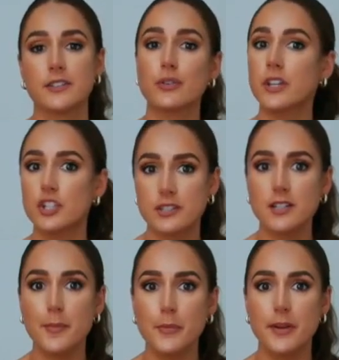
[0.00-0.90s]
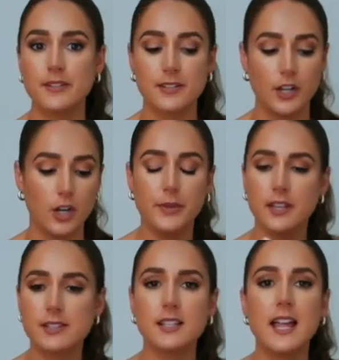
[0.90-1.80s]
so like just a couple months ago,
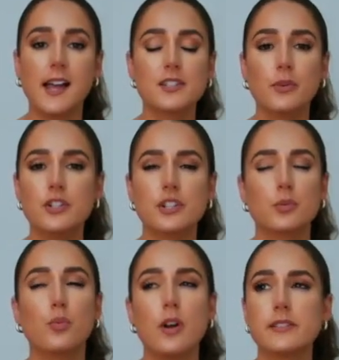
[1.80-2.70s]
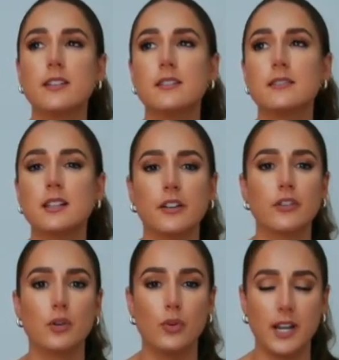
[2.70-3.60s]
because the last one just wasn't
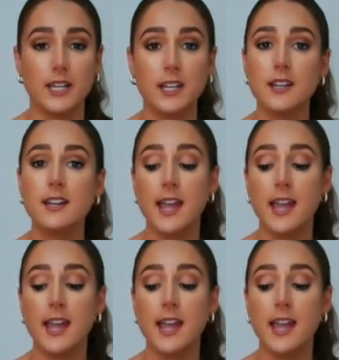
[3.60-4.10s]
delivering what I needed